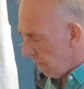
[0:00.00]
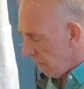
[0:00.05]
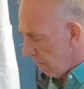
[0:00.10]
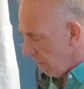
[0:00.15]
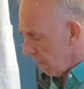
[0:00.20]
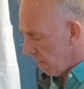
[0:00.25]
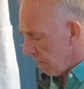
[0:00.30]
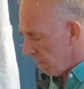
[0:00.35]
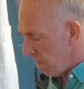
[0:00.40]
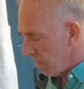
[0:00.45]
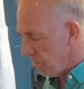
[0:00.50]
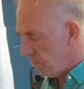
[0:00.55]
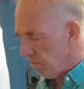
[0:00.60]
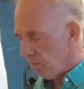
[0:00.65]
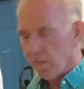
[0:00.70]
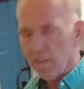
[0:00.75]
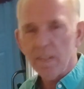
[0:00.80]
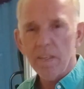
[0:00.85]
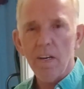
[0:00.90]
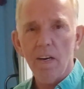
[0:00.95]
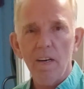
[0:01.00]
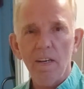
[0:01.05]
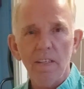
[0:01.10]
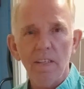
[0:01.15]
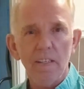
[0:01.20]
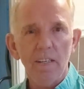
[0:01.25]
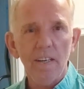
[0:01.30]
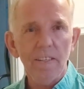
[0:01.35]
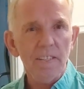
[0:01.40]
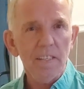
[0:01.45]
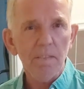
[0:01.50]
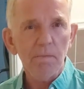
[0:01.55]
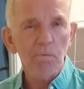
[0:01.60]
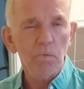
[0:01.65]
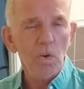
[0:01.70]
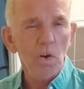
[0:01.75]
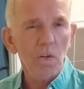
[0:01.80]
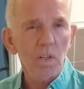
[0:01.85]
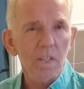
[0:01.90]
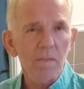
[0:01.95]
I eat
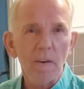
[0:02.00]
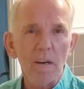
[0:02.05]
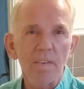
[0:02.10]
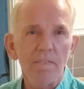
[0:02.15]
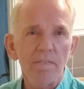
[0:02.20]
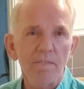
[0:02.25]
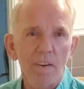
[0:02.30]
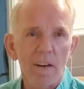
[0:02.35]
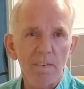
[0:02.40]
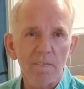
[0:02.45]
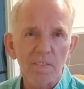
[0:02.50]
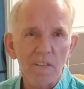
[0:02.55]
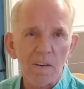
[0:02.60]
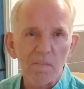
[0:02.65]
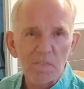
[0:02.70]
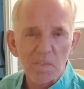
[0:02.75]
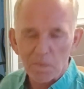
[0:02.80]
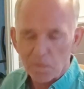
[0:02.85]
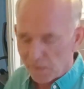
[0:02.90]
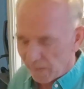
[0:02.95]
broccoli about 5 times a